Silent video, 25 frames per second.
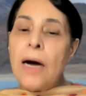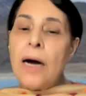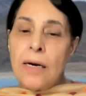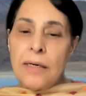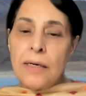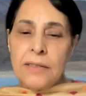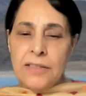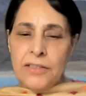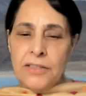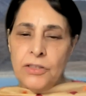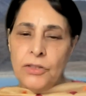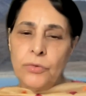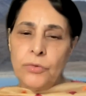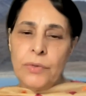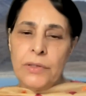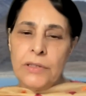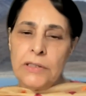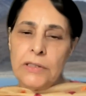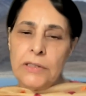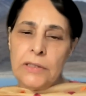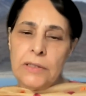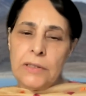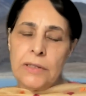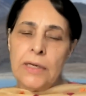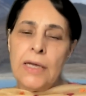our
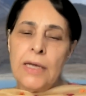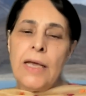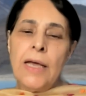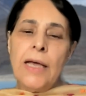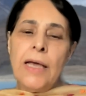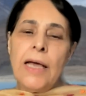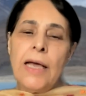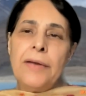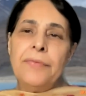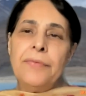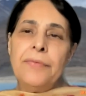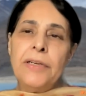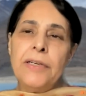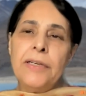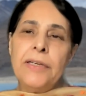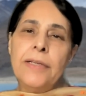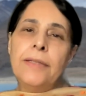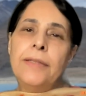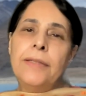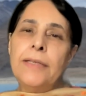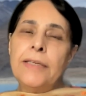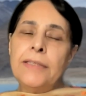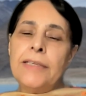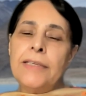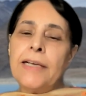situation and we
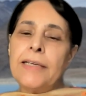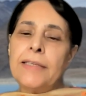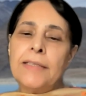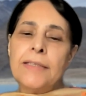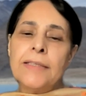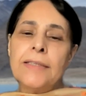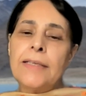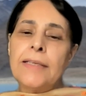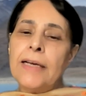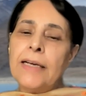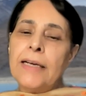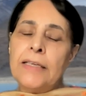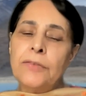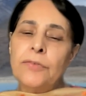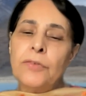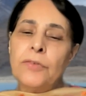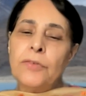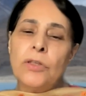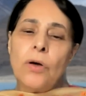did this exercise yeah.